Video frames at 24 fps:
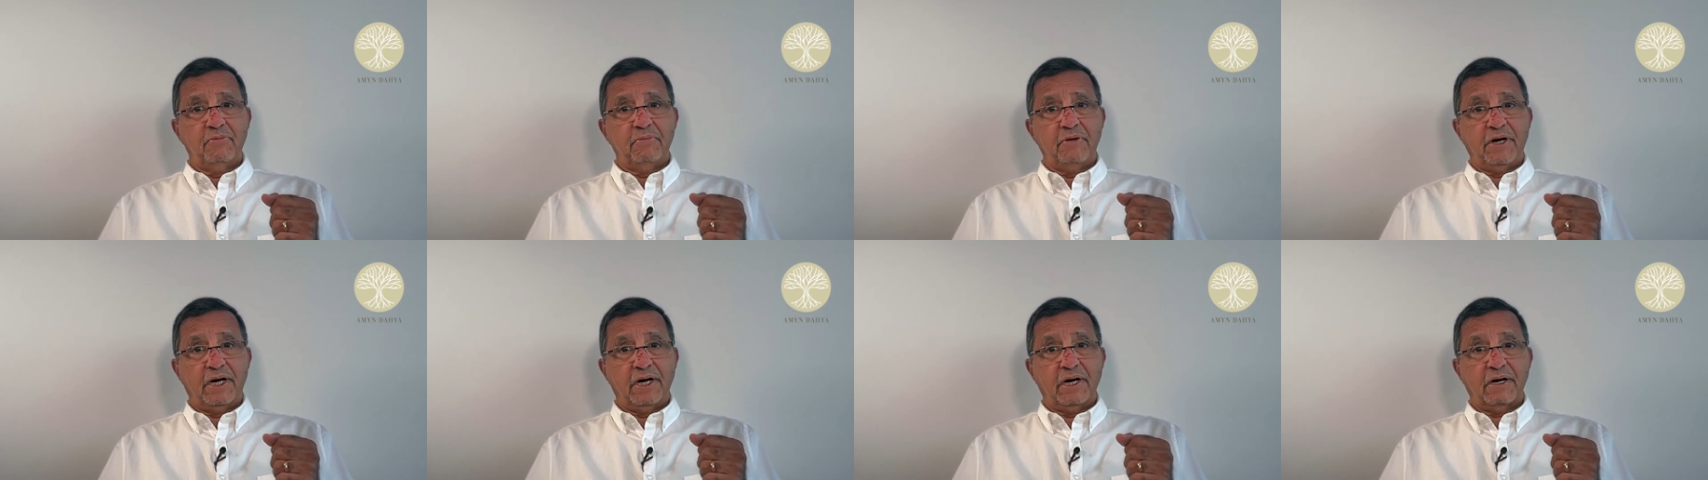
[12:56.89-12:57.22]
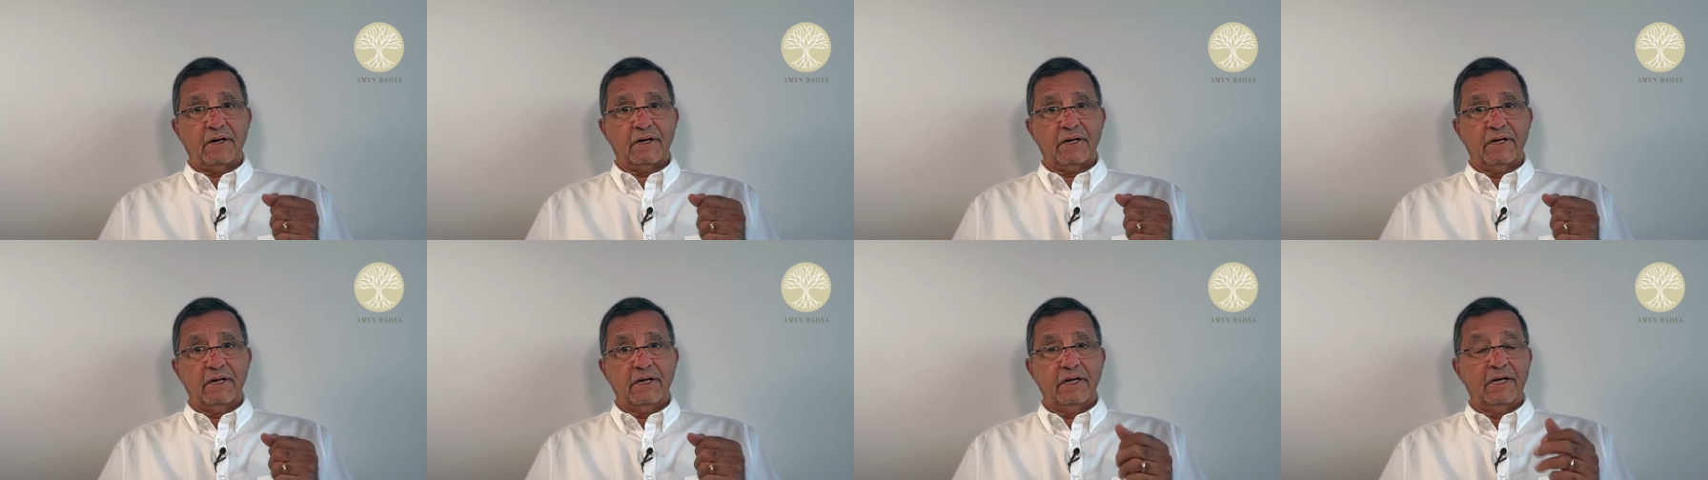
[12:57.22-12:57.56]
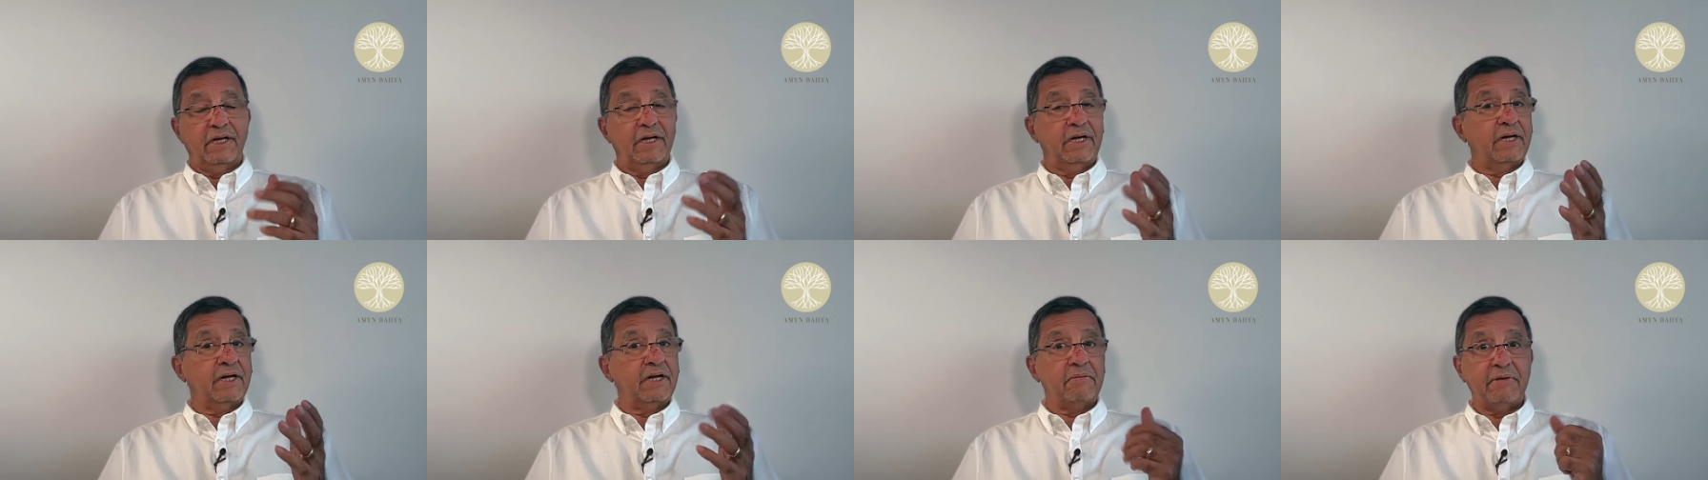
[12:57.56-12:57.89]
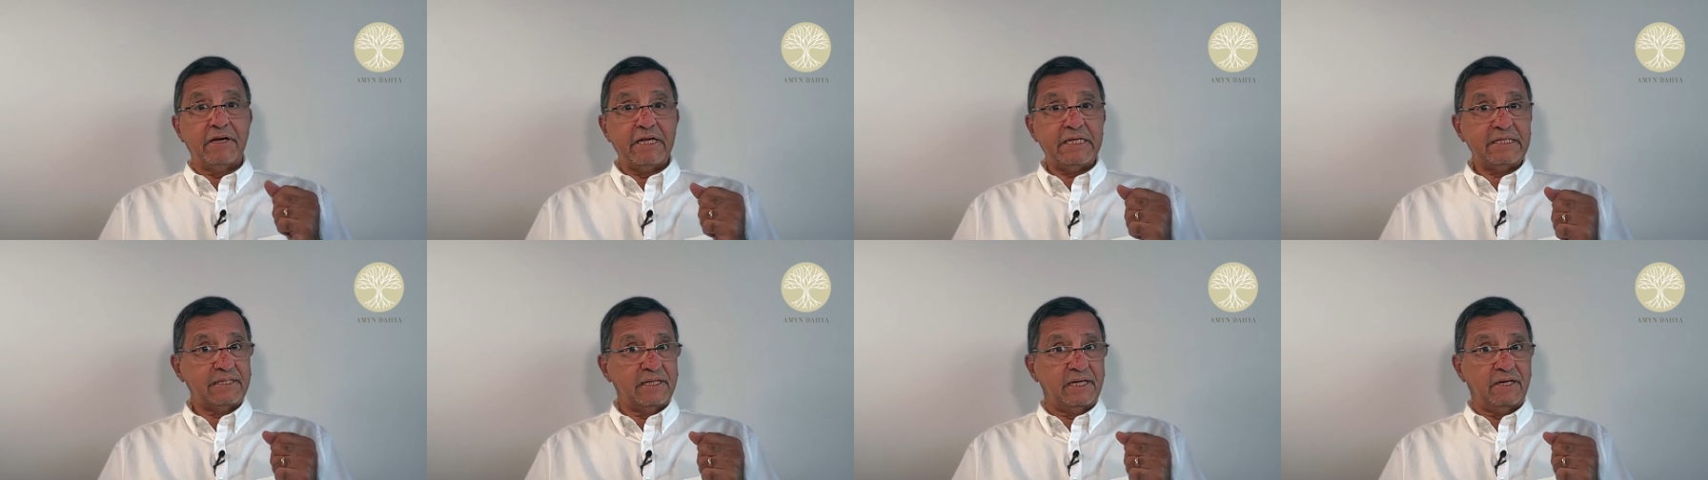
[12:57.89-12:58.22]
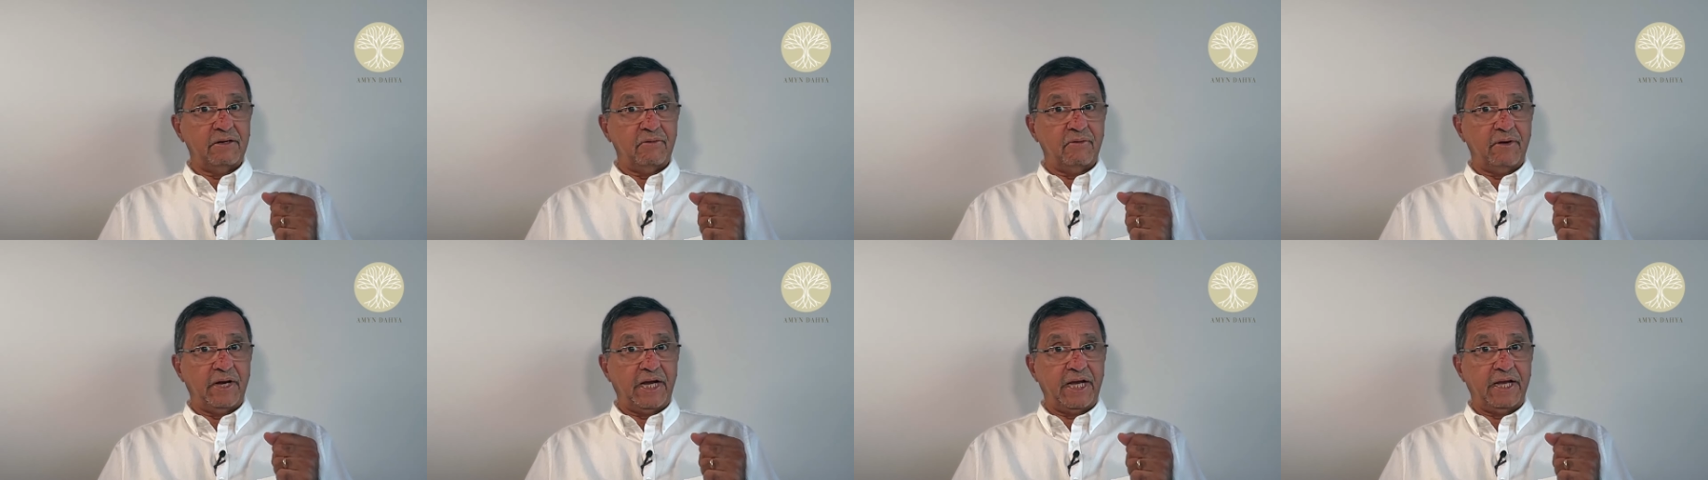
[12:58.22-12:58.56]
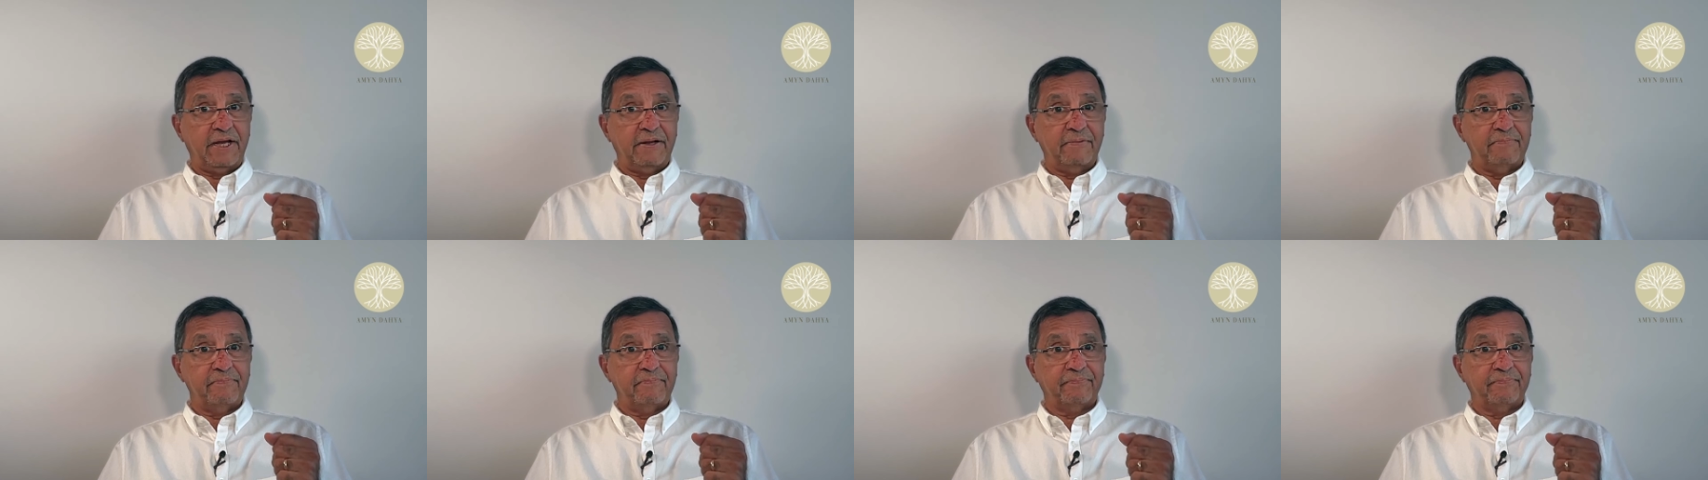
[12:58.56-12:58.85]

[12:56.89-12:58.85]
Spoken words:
Mark in an amazing way,